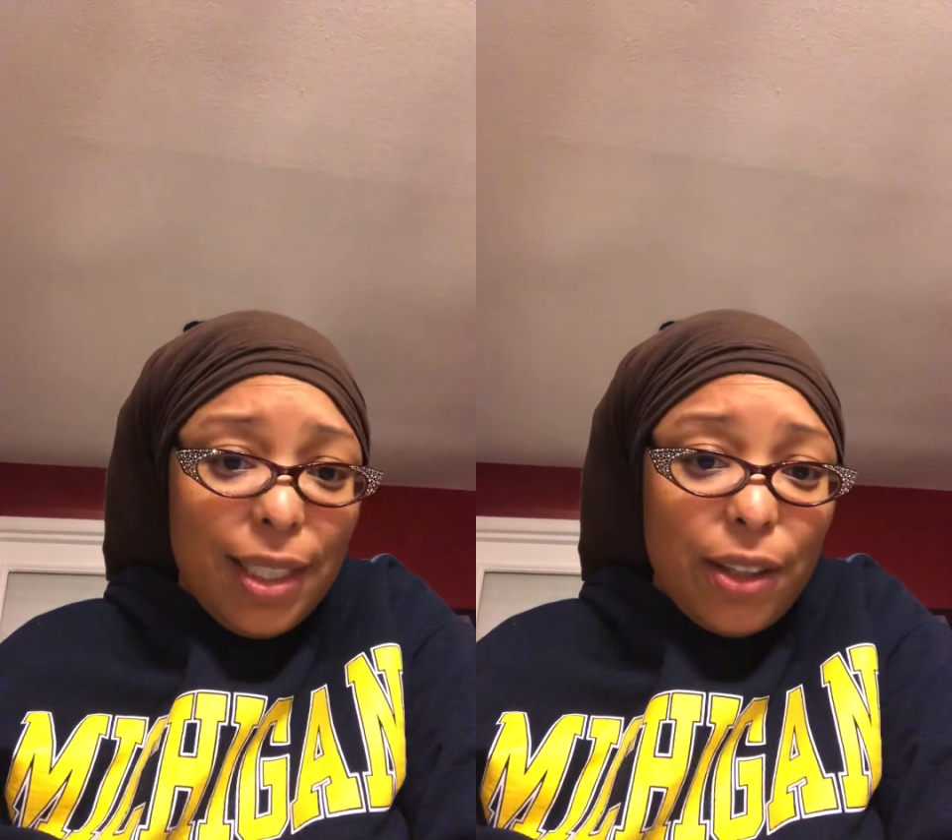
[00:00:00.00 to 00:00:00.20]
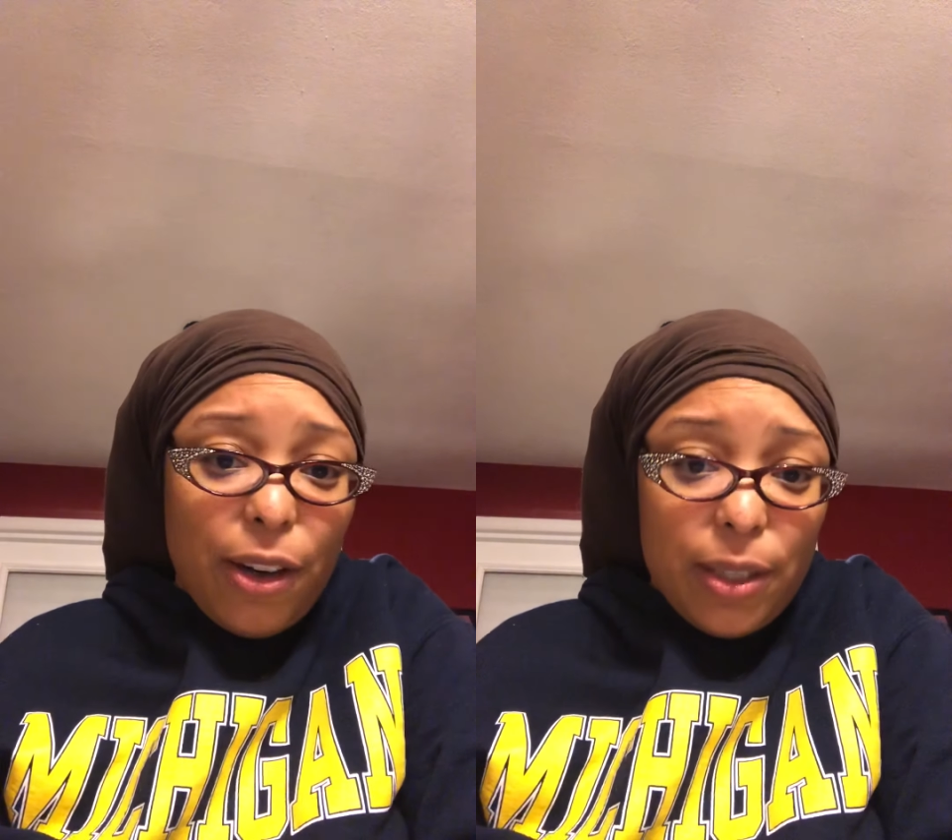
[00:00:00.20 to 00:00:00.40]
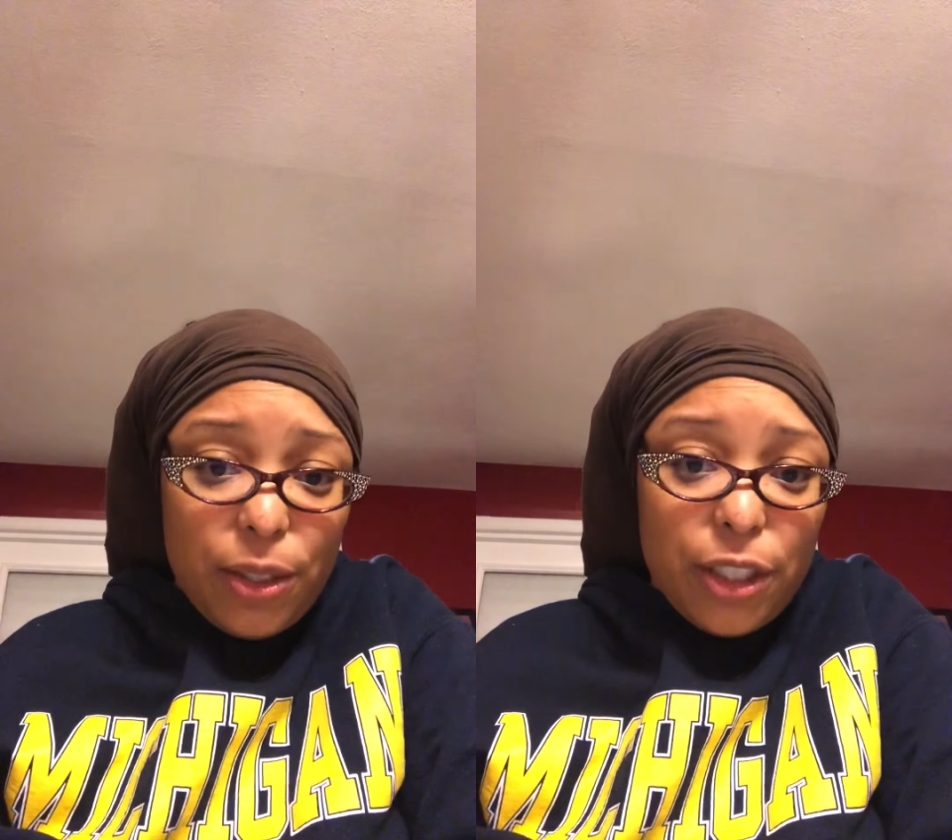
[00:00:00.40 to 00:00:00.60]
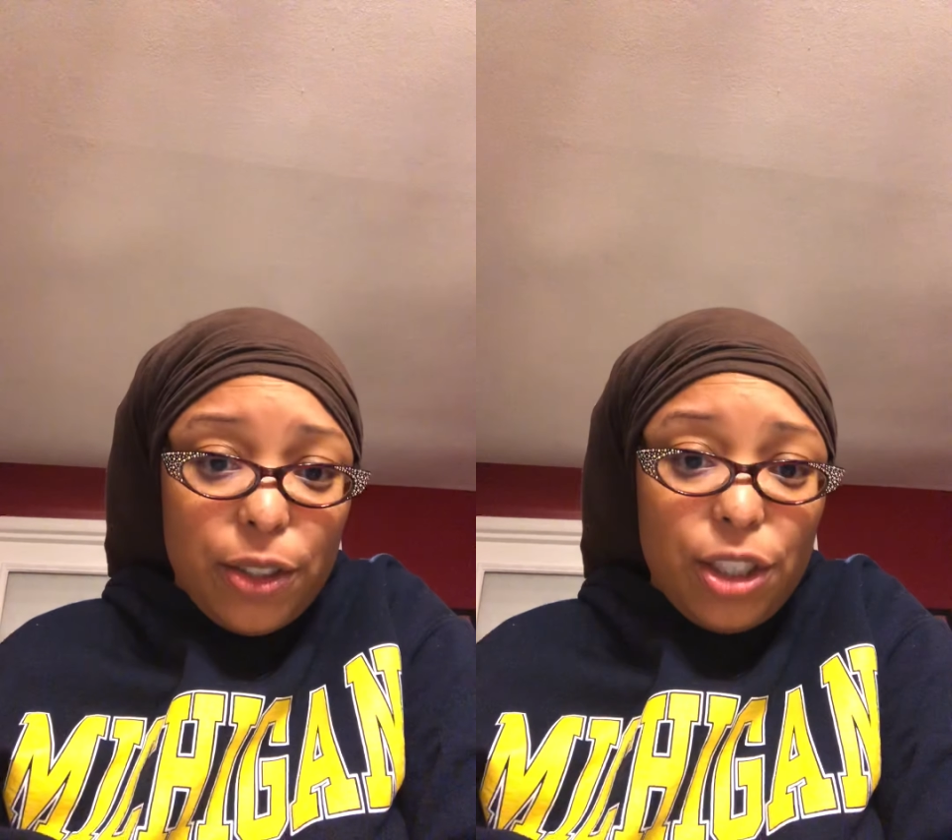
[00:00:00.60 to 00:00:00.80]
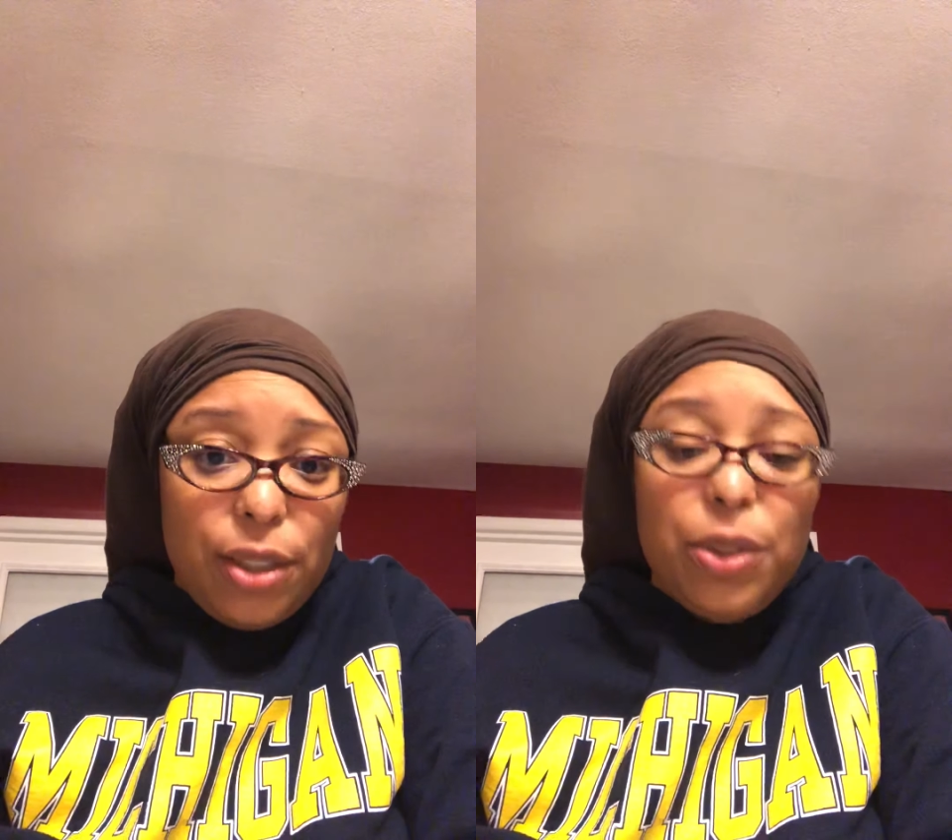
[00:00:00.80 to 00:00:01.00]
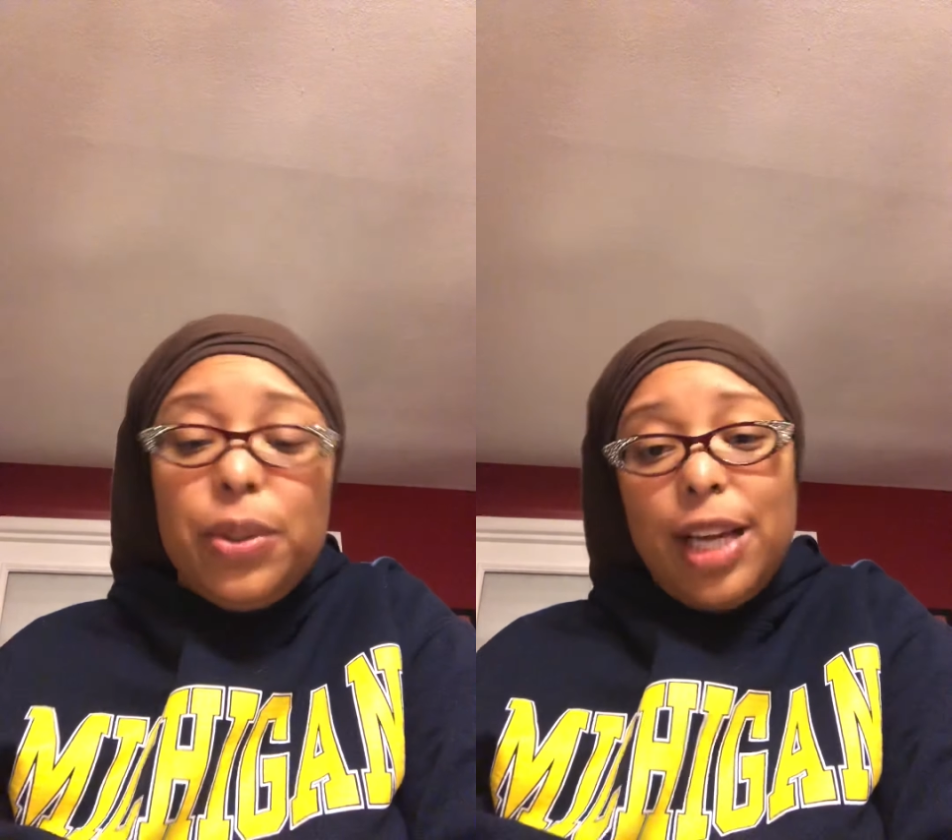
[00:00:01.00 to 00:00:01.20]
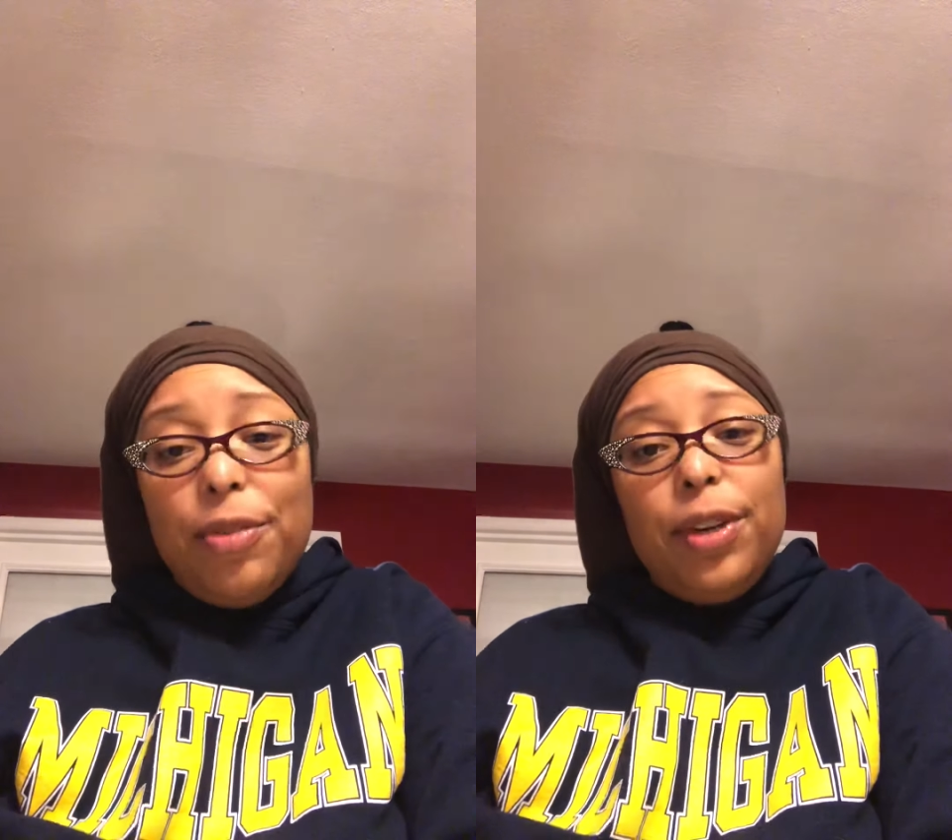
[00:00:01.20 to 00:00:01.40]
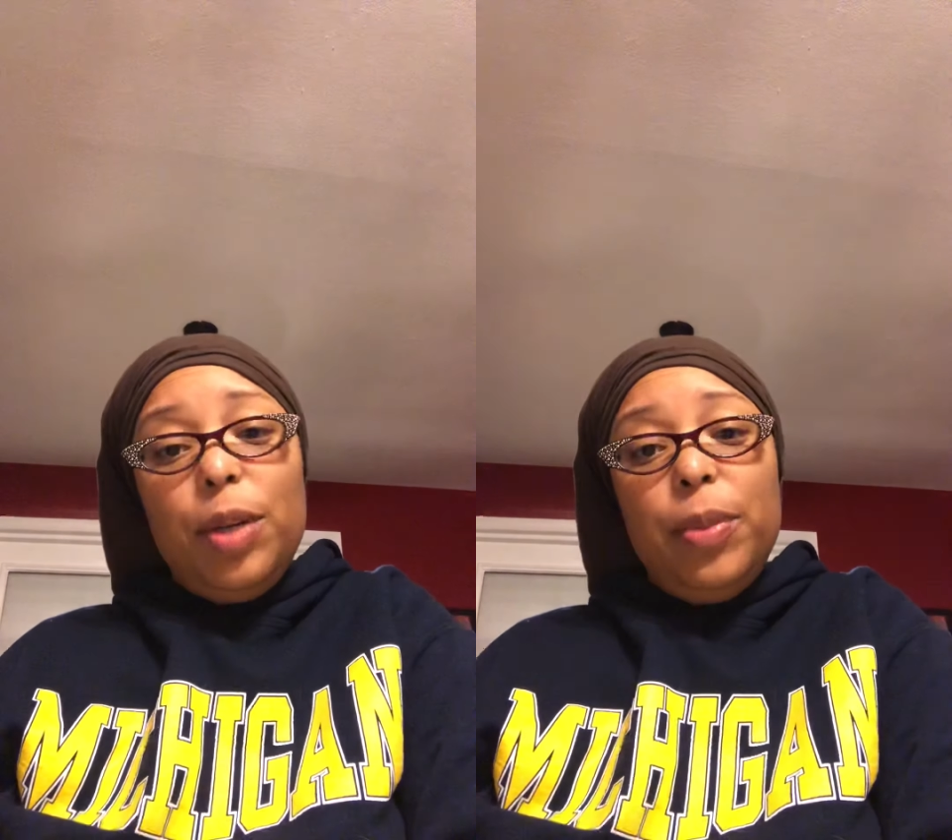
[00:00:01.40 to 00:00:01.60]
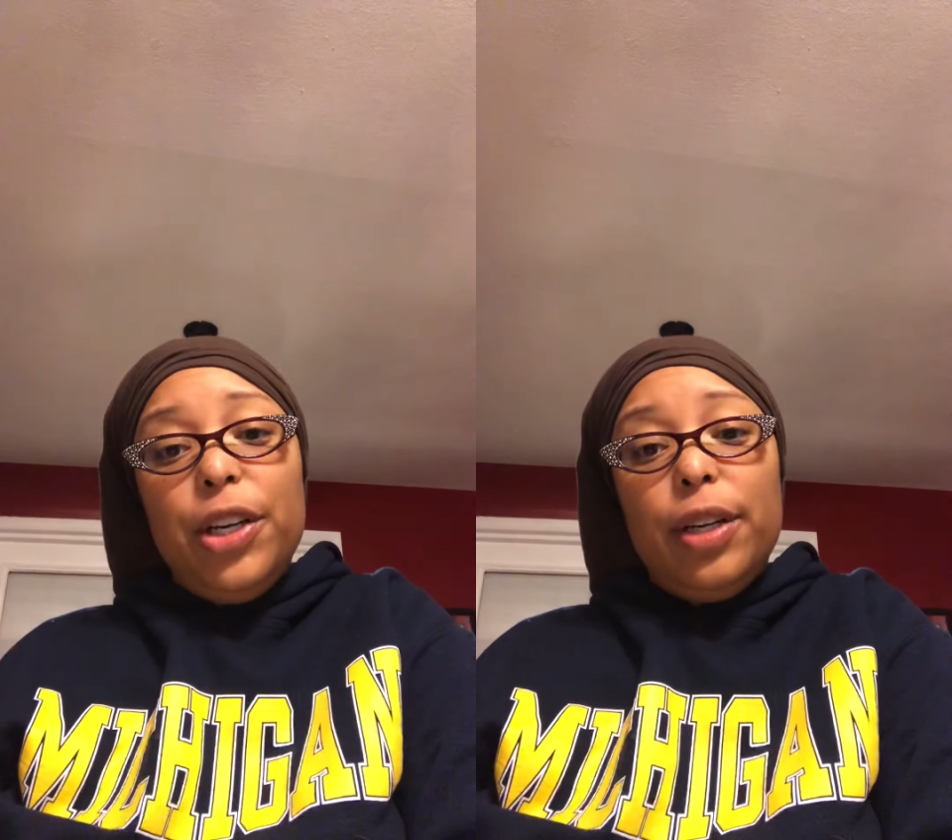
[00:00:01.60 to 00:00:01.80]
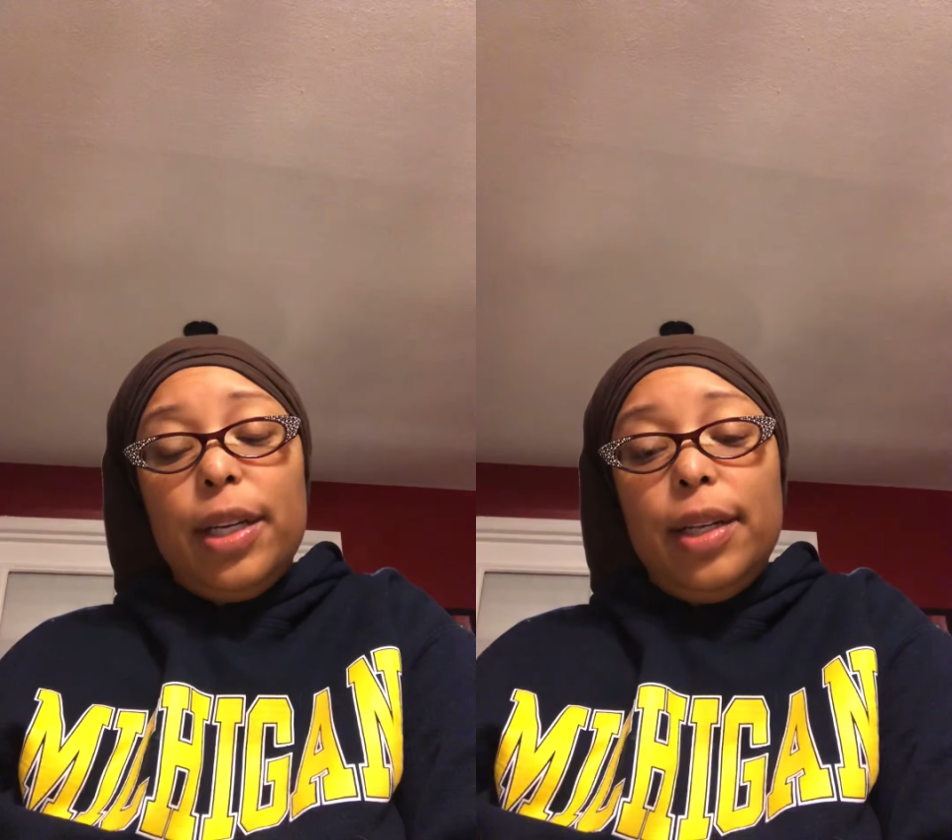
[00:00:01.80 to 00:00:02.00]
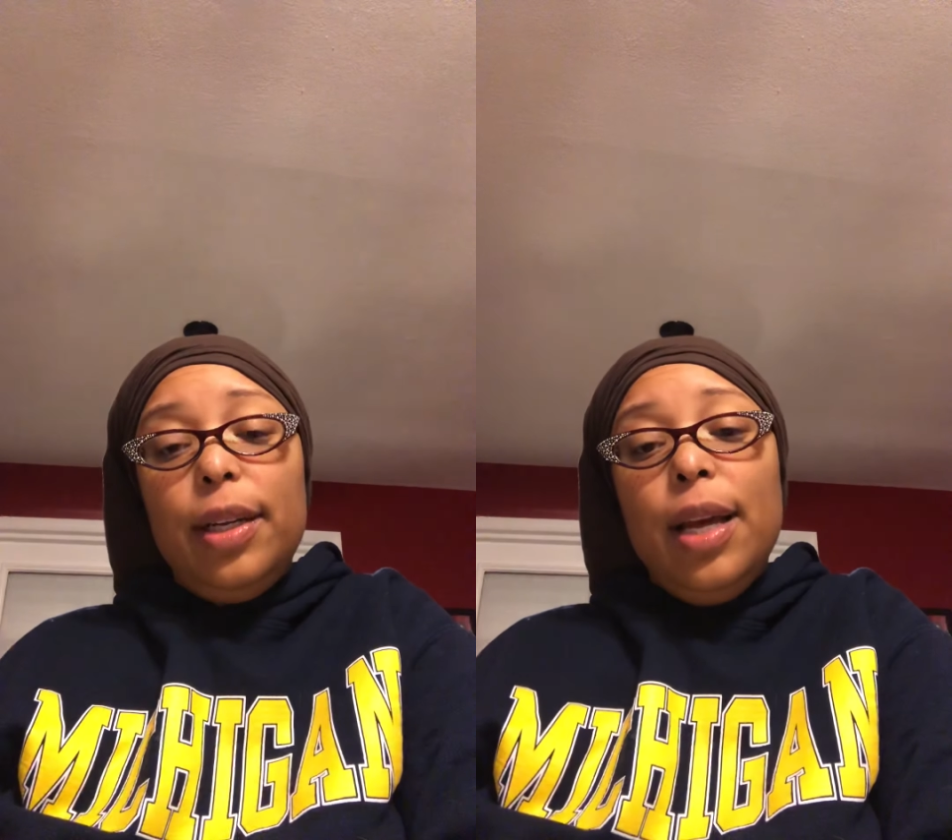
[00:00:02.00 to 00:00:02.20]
heart surgeon who's African American.